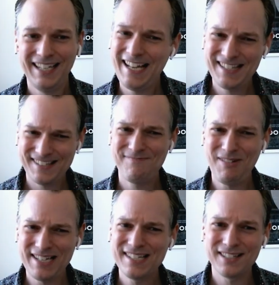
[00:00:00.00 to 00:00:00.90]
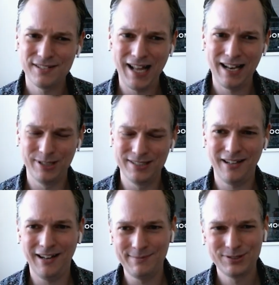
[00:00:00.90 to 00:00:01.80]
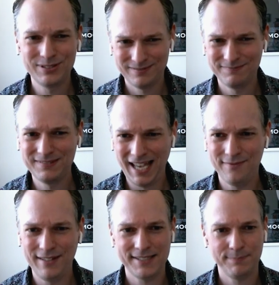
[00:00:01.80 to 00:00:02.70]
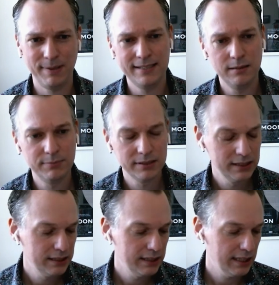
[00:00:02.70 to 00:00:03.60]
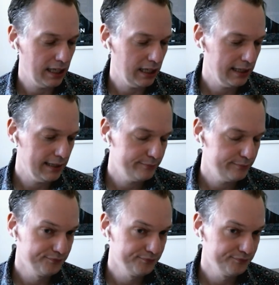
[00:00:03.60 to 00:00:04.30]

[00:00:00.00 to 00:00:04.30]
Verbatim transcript: it's nice at development time to have that speed up. Okay.